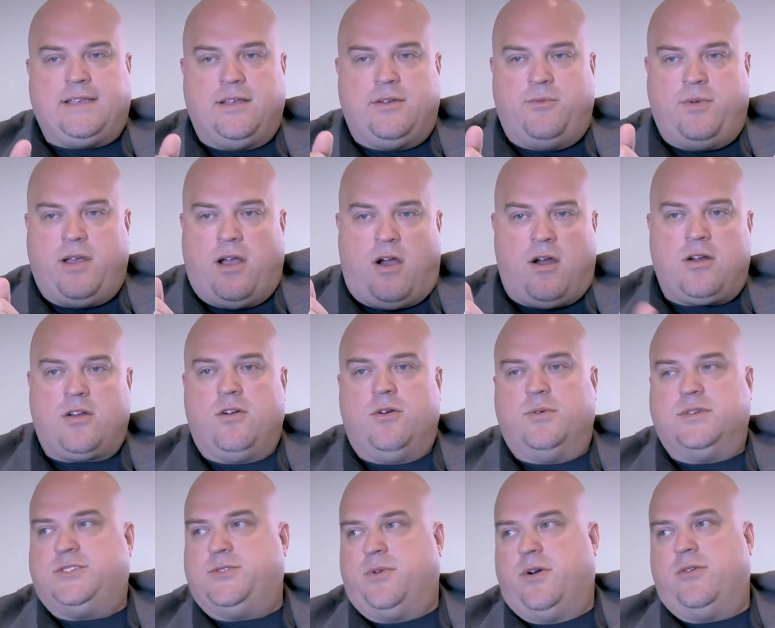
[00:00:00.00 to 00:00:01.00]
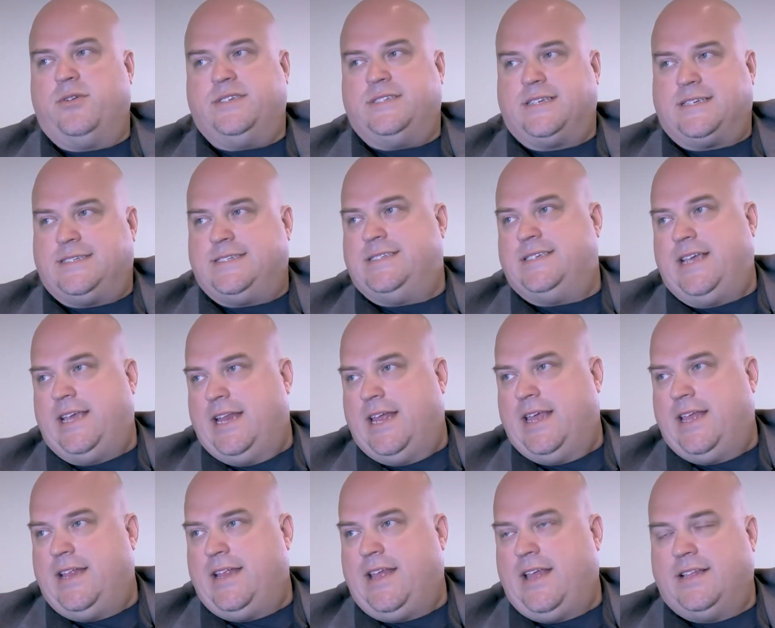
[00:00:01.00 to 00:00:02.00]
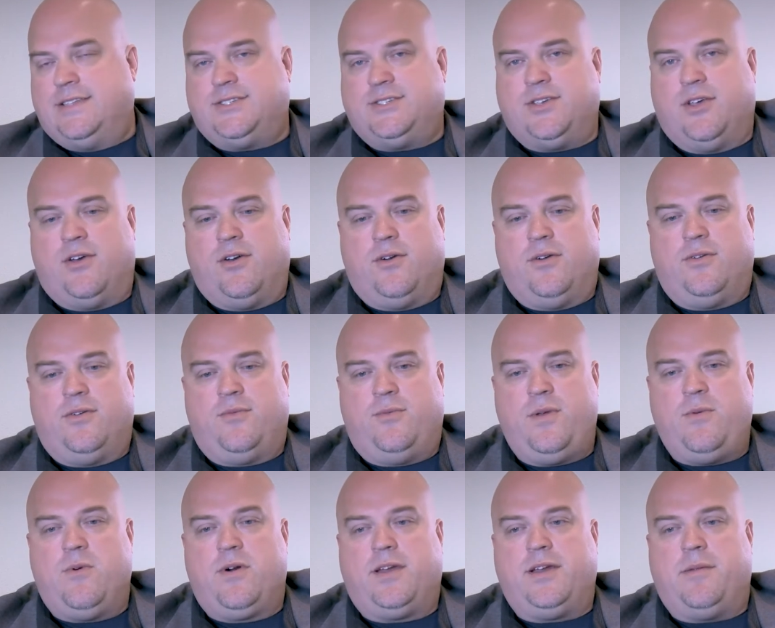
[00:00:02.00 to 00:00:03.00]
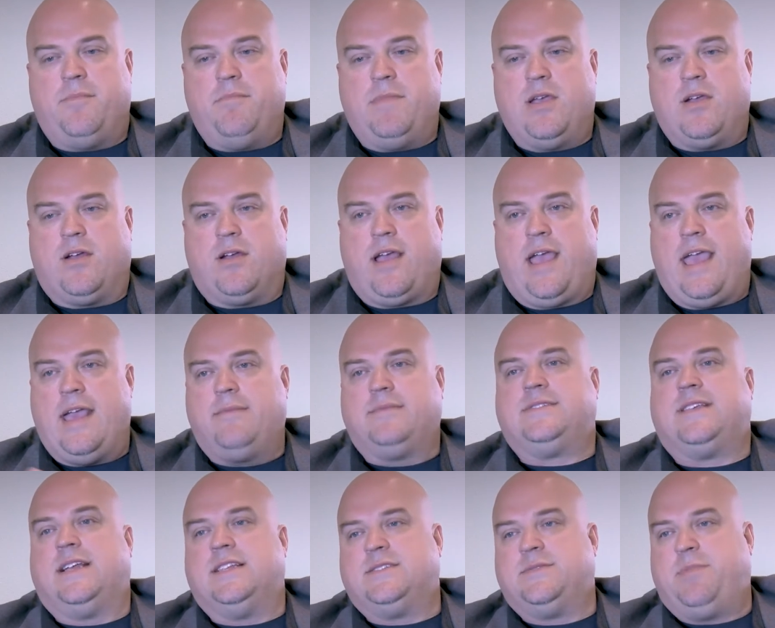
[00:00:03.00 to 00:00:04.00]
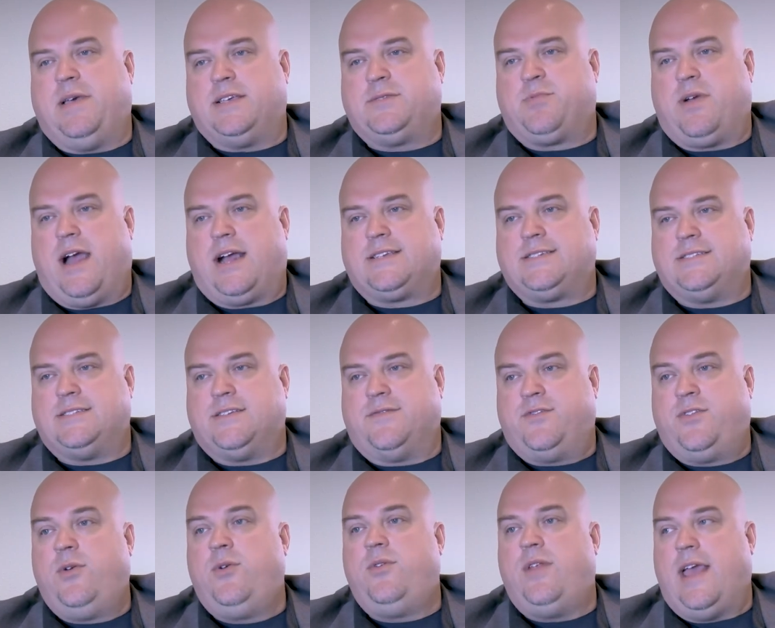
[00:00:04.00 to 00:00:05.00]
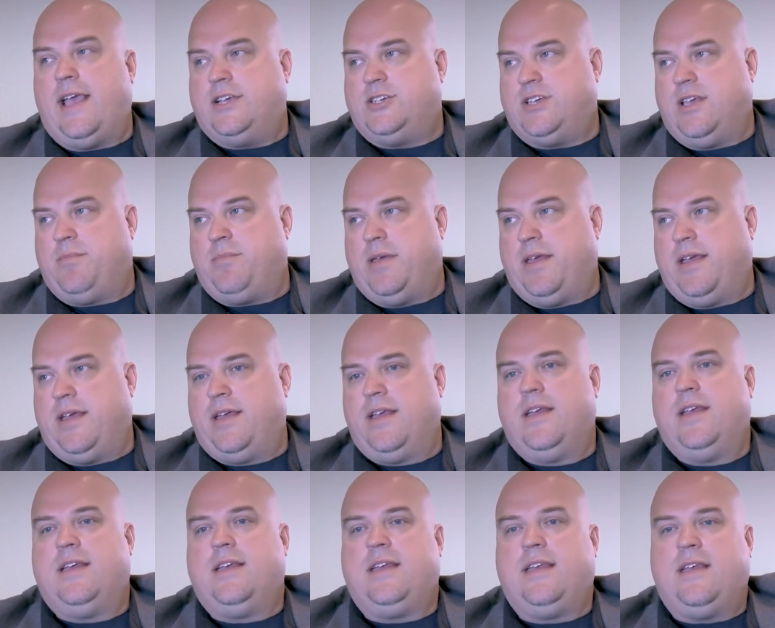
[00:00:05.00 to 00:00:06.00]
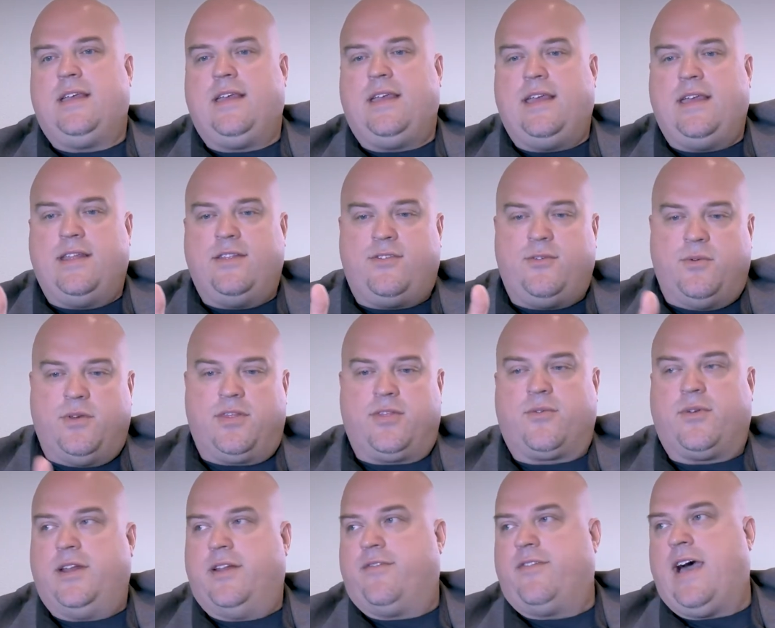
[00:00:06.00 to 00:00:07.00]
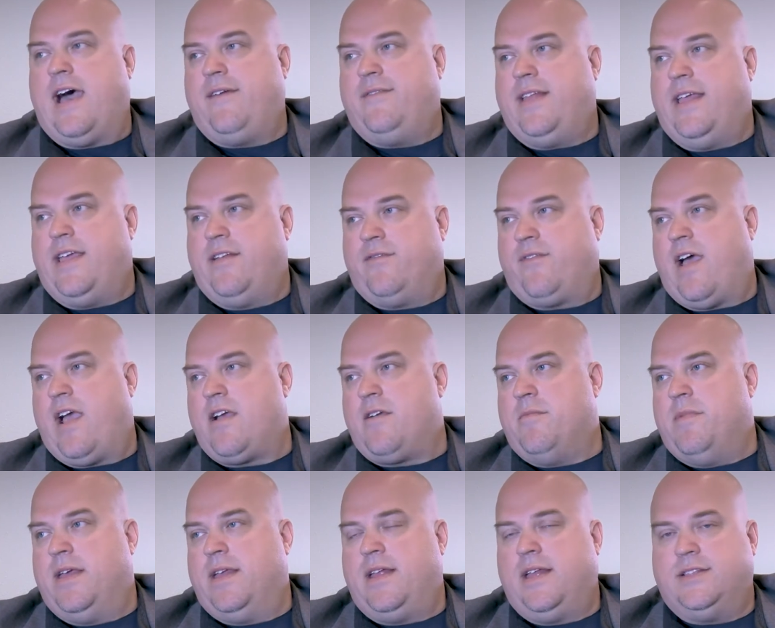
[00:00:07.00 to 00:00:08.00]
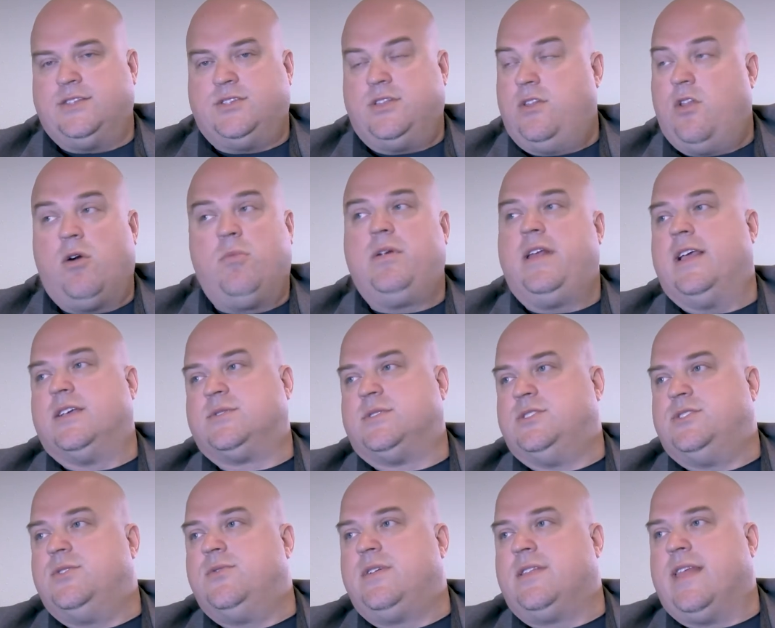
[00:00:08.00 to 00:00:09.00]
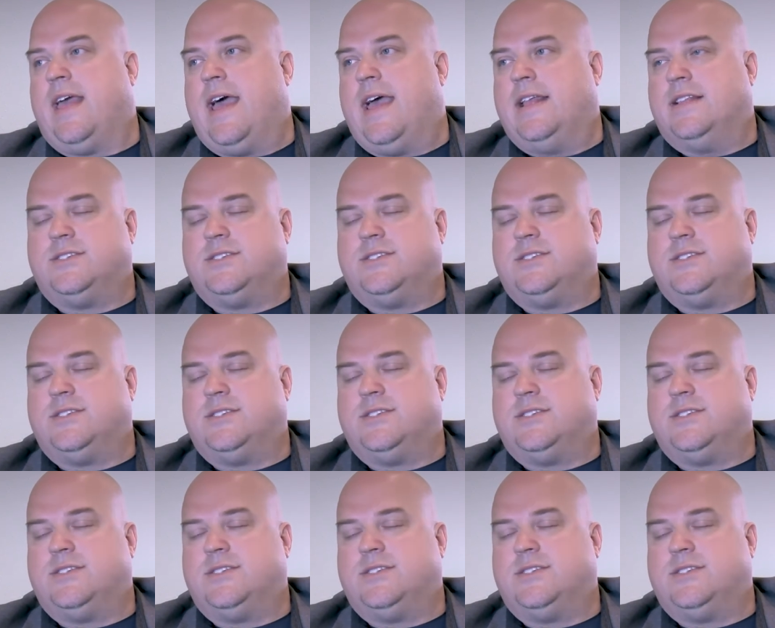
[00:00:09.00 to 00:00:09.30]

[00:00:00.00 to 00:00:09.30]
we our goal was to always exceed it, and so we wanted to mirror Amazon's best practices of two day shipping into a three to five day environment, and nobody else was doing that.